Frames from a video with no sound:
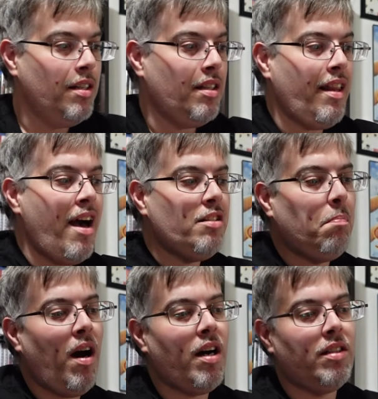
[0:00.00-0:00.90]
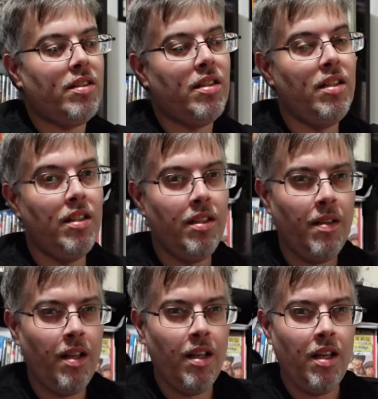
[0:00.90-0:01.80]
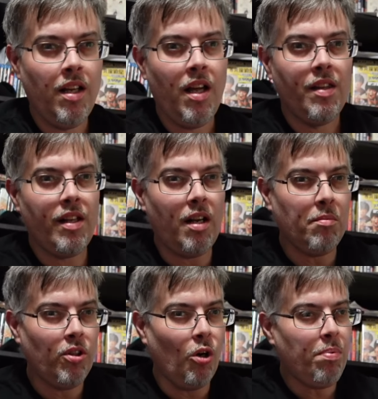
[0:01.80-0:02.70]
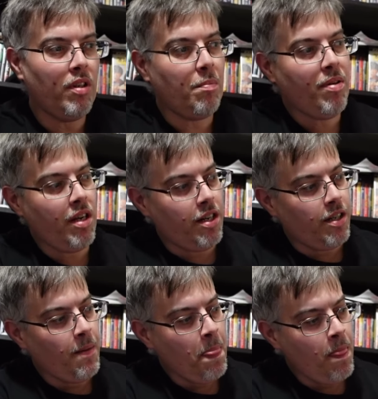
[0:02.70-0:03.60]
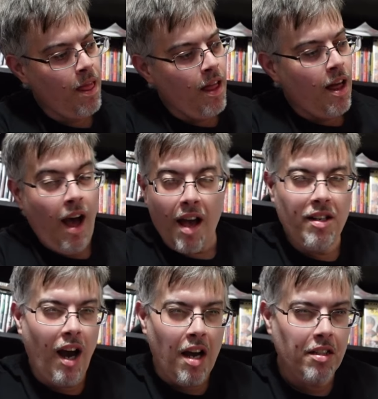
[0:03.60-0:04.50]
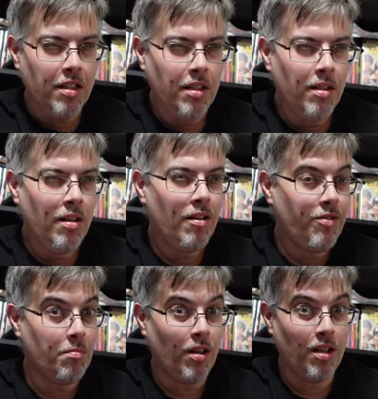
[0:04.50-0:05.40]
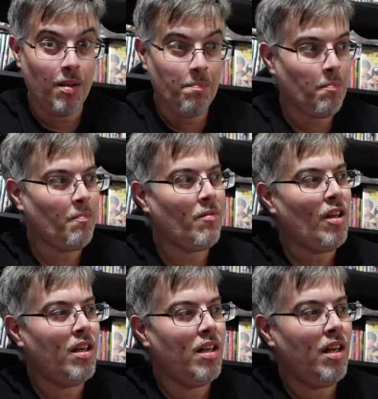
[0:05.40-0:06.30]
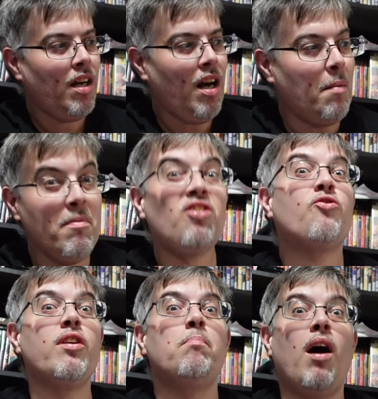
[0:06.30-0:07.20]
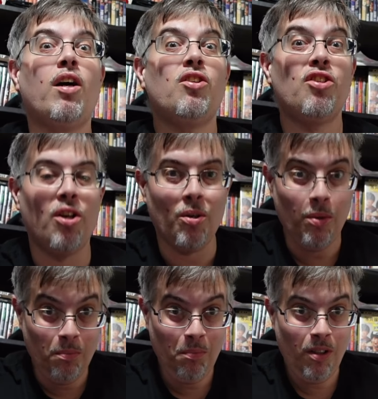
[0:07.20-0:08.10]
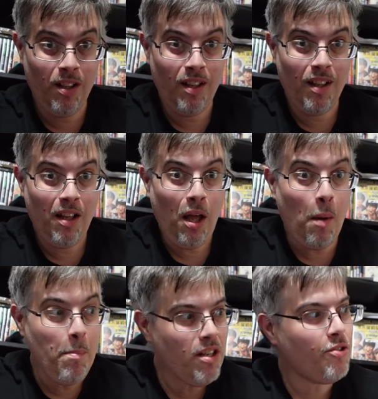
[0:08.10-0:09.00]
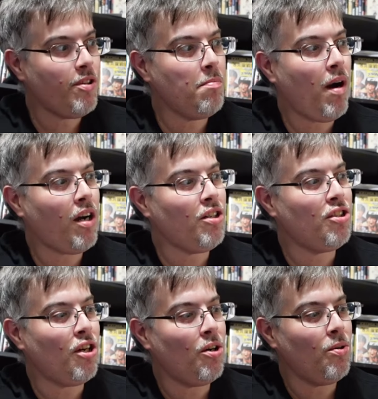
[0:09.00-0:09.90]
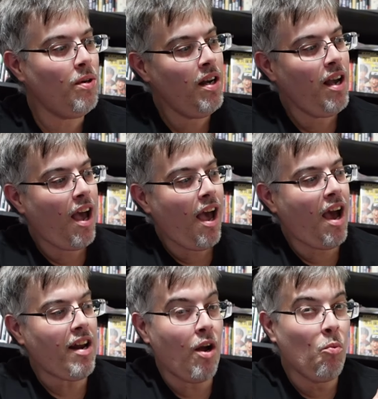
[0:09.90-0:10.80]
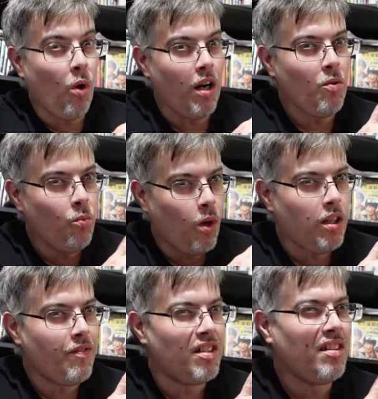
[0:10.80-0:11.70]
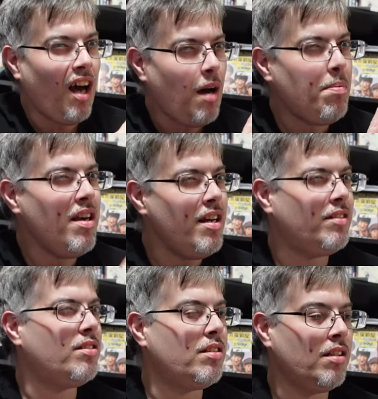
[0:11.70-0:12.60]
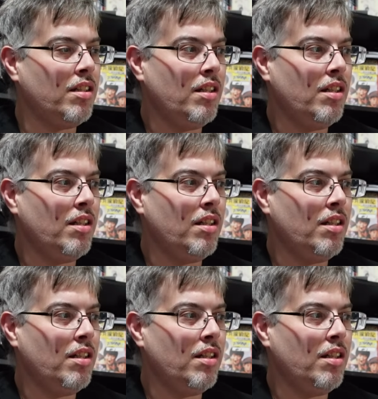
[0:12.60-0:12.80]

the last box that I'm gonna open up here, I got from a A mystery box show. A mystery box show, and I won one of the top hits.